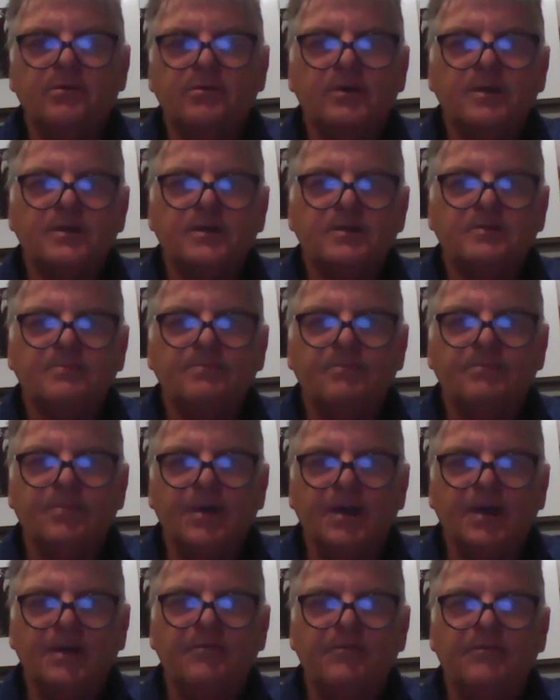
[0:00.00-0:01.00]
as to
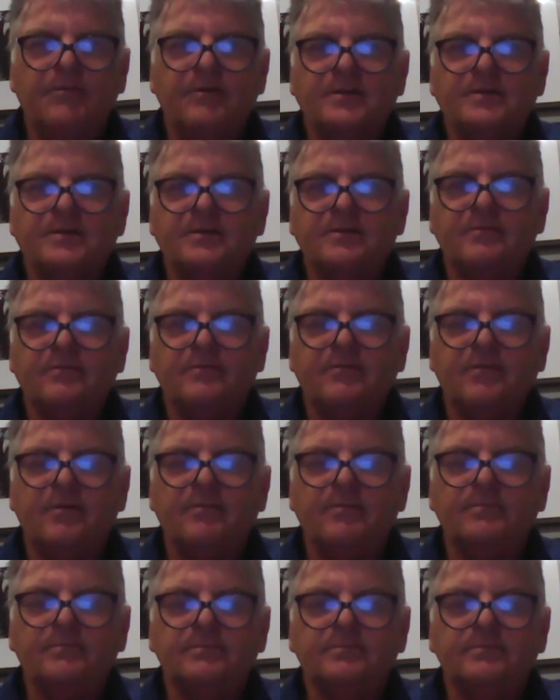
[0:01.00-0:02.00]
who has
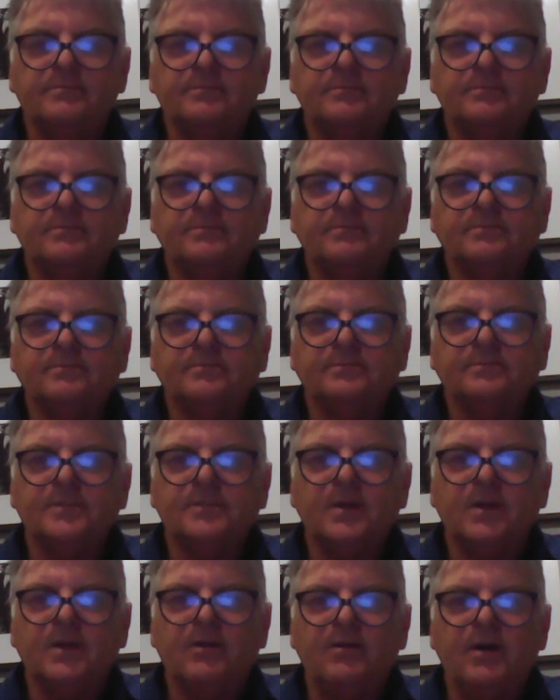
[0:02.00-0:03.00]
benefited from
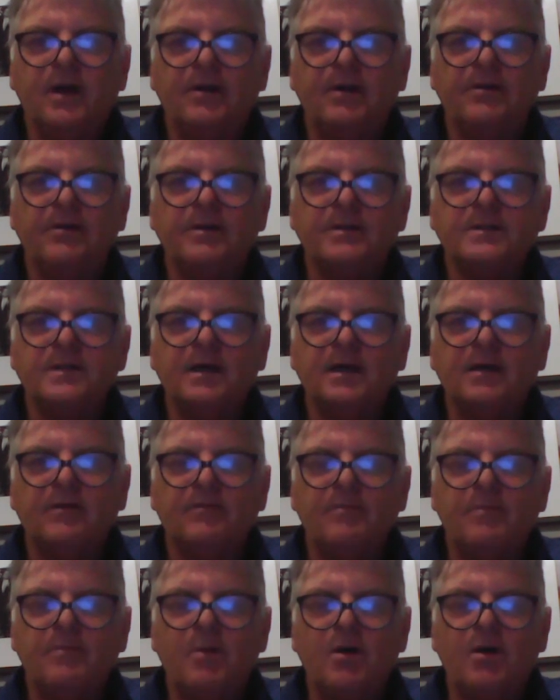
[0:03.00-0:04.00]
a rhino
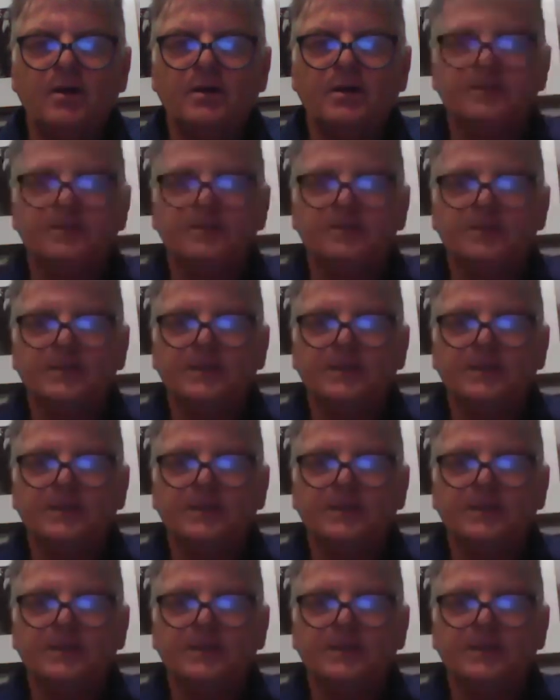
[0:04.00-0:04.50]
inside a park.